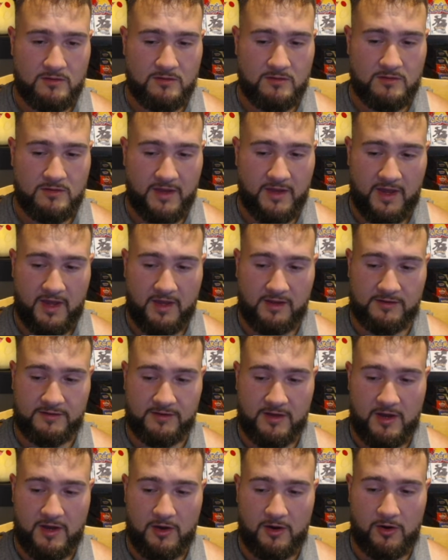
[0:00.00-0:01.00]
Dang, is
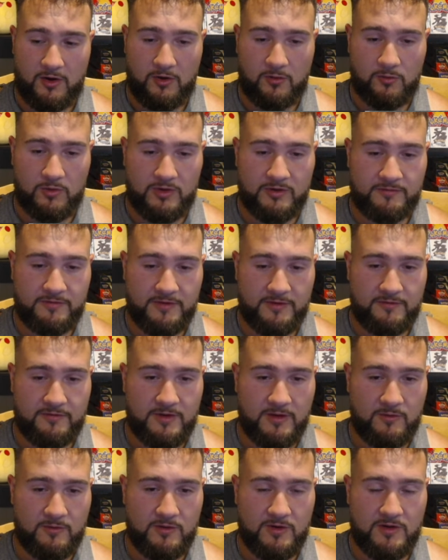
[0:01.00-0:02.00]
that all
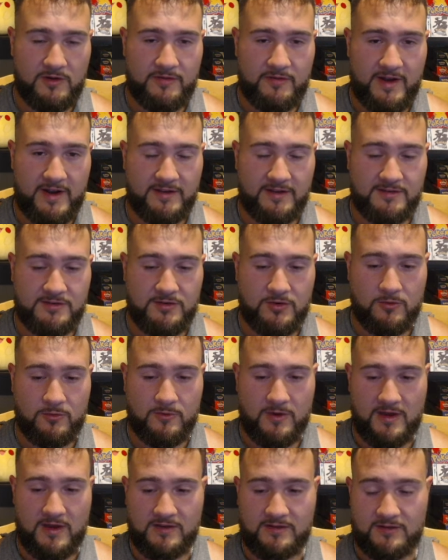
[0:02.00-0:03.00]
151? That is
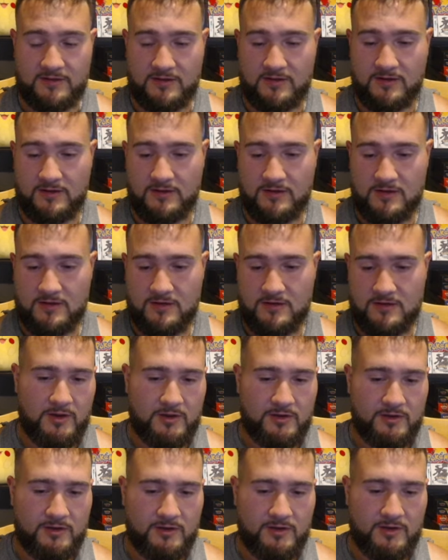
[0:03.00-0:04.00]
crazy.
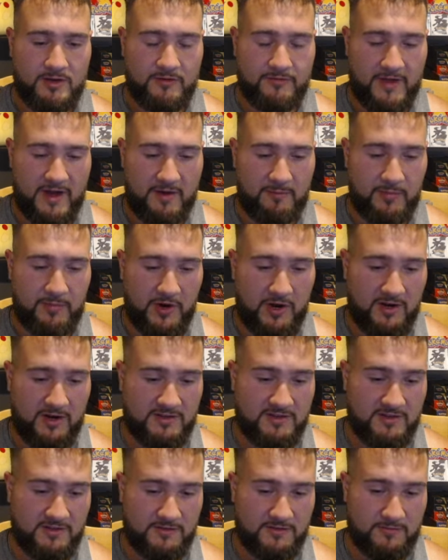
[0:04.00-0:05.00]
If that
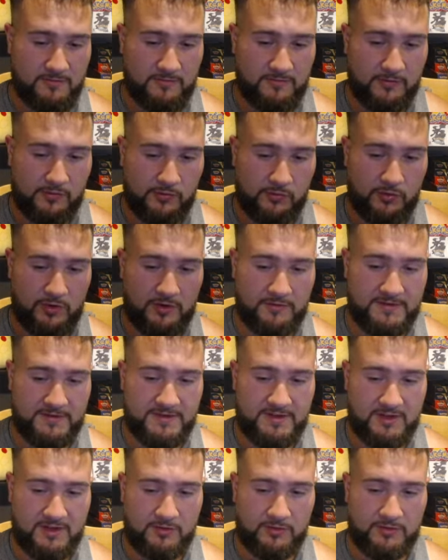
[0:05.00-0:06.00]
box is full of
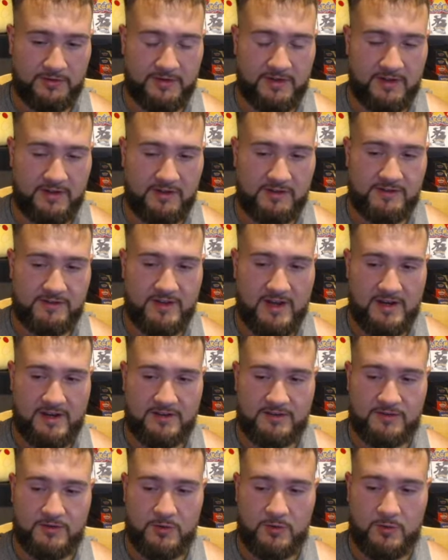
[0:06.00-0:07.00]
sealed tins, that
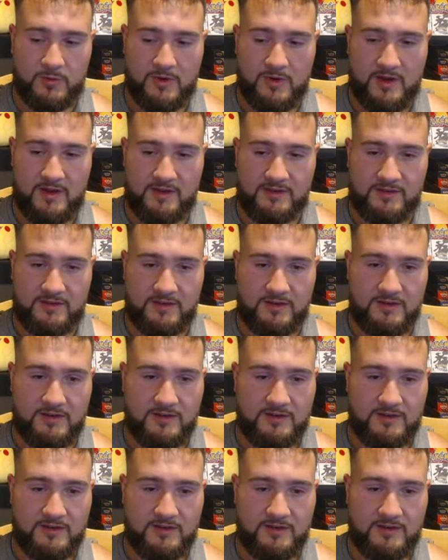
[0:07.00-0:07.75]
is crazy.